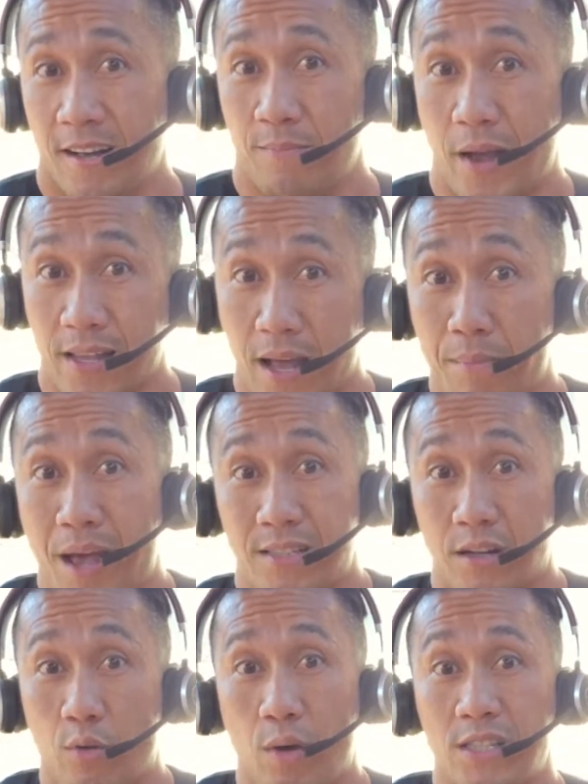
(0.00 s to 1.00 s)
And I'm
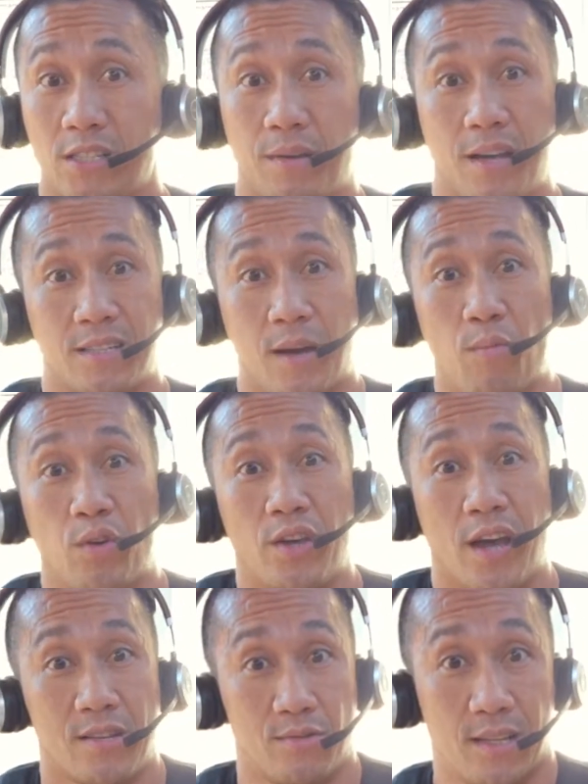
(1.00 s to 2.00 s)
asking questions because I want you
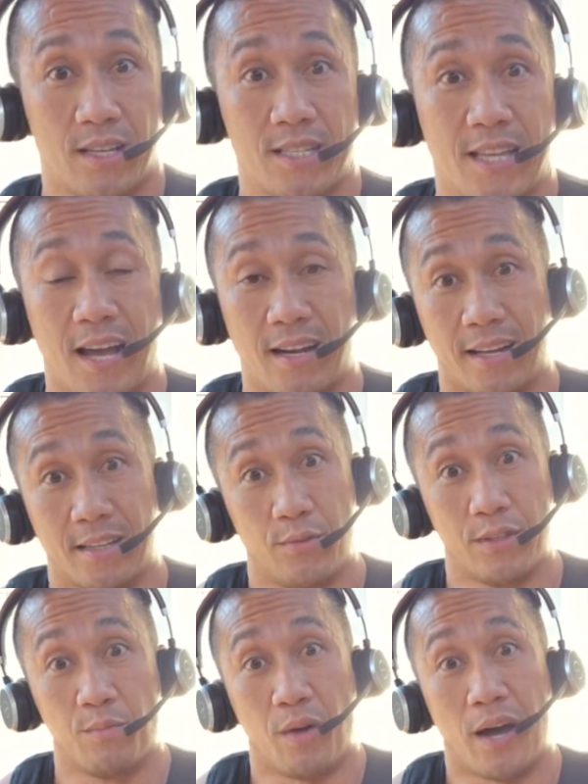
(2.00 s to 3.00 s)
guys to understand, like, the
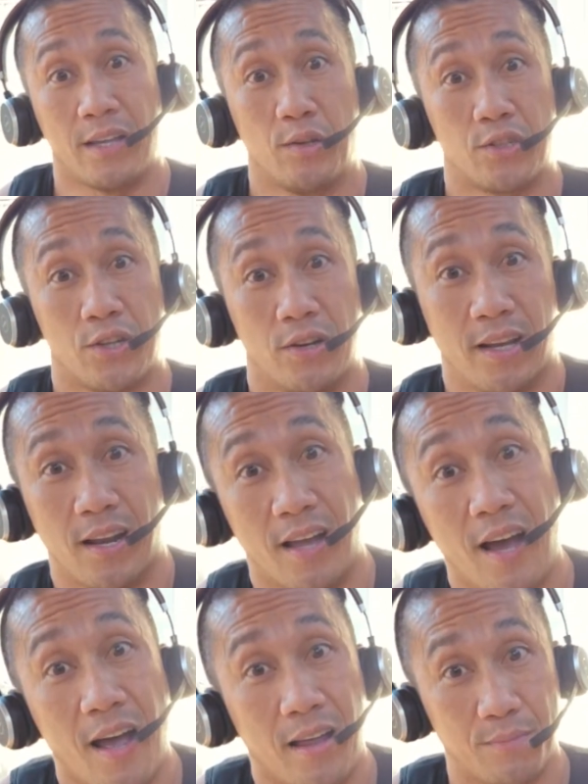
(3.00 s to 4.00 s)
reason why I do certain thing a
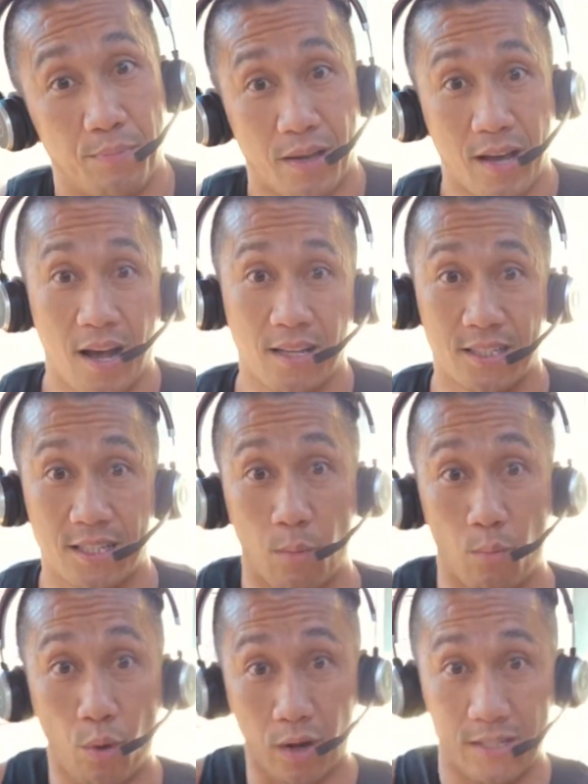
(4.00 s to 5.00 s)
lot is because
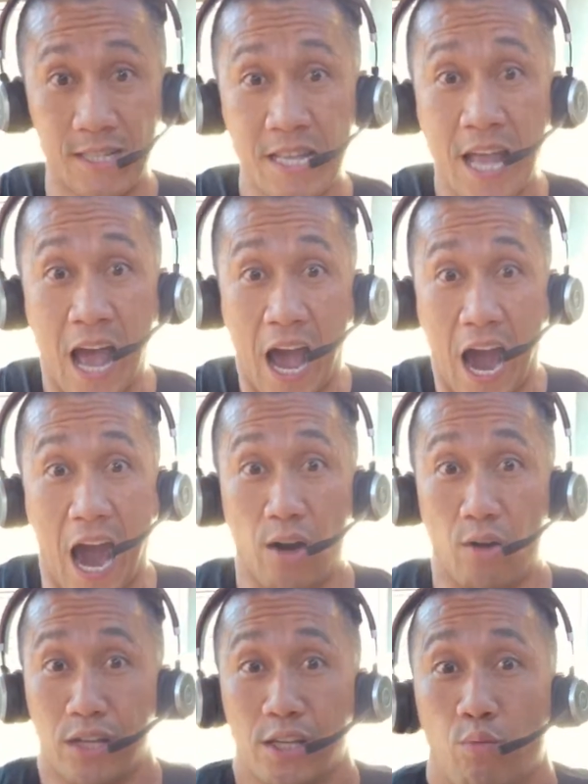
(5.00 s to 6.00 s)
it worked. I
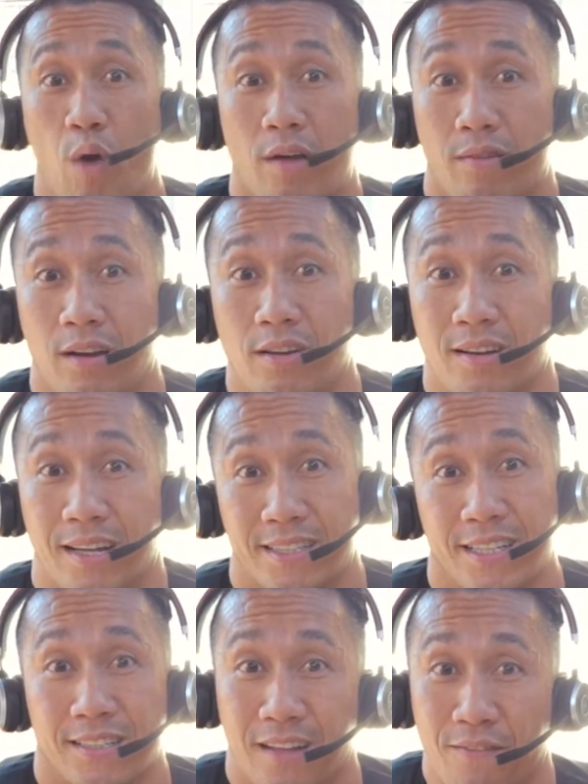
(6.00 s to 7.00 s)
don't need to walk around looking like
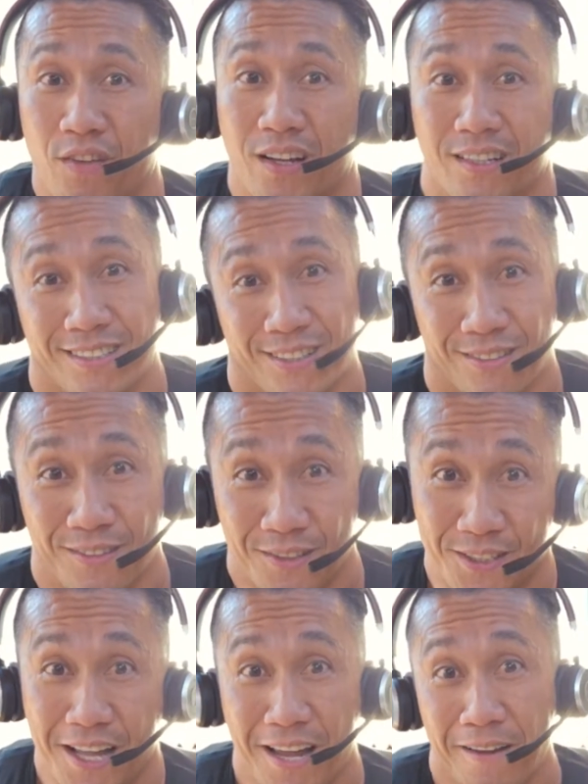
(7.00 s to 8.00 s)
this, like this.
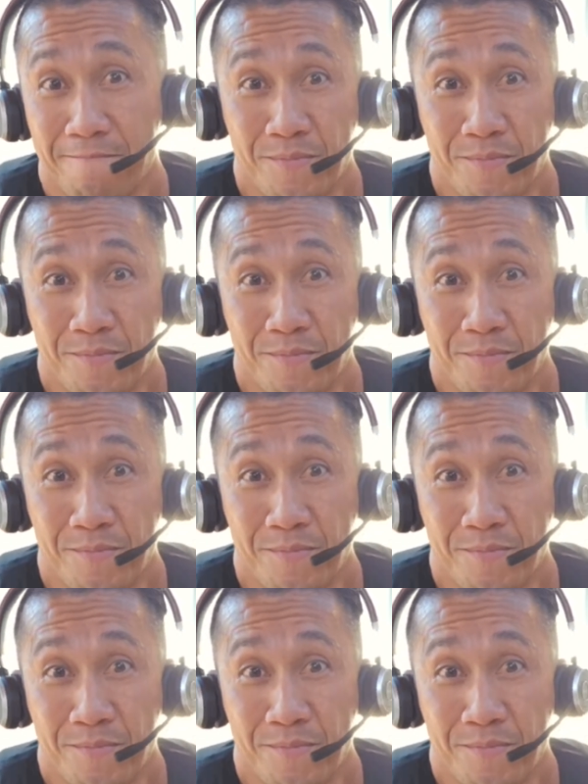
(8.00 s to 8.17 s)
See that?